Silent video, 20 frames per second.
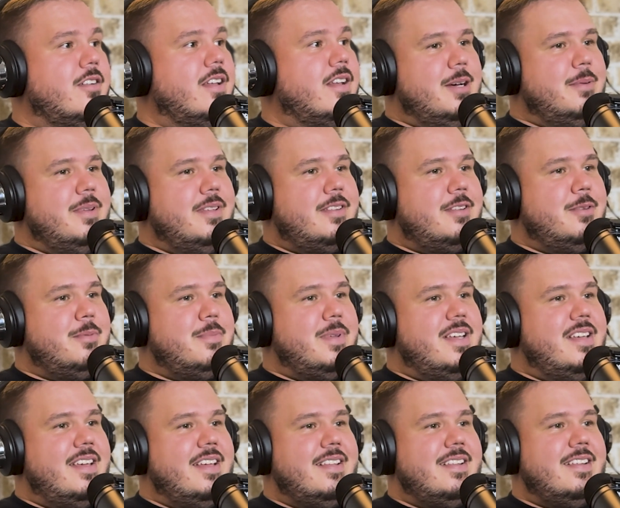and it's gonna
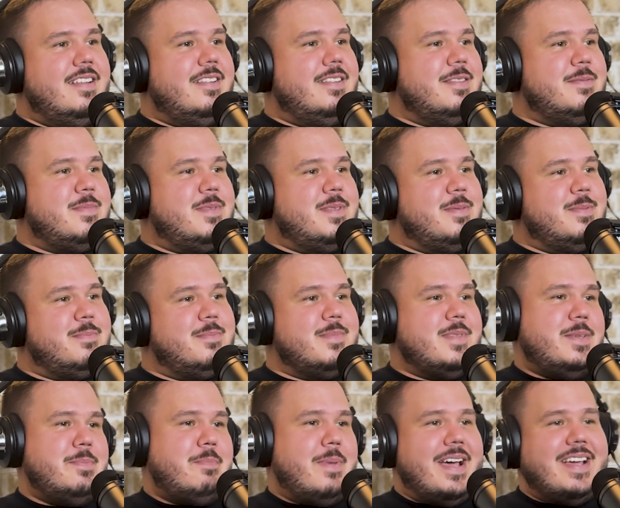be getting into some
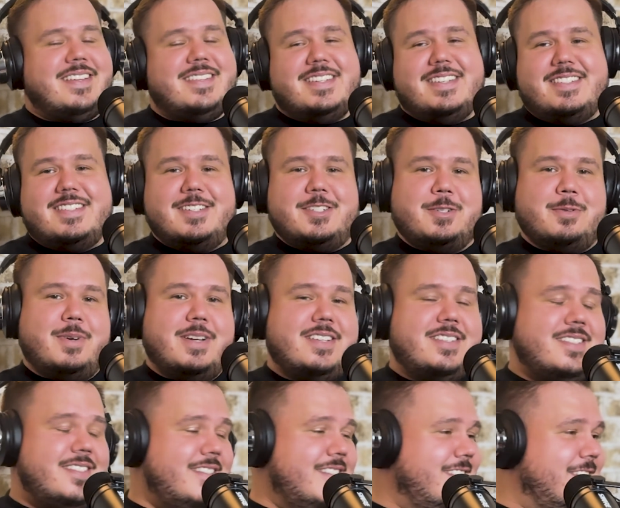spicy
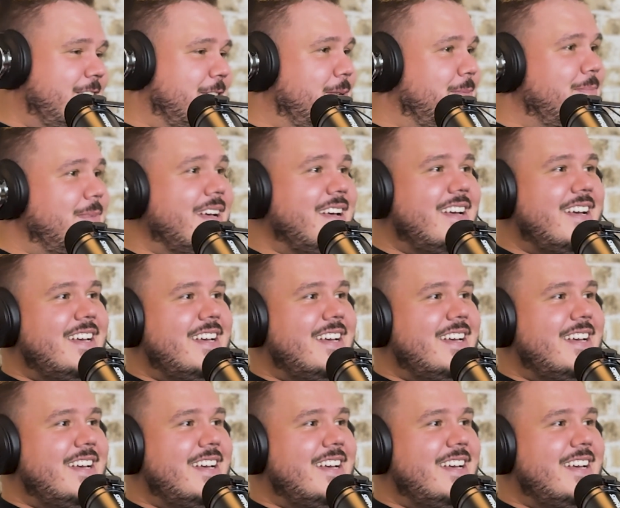situations, some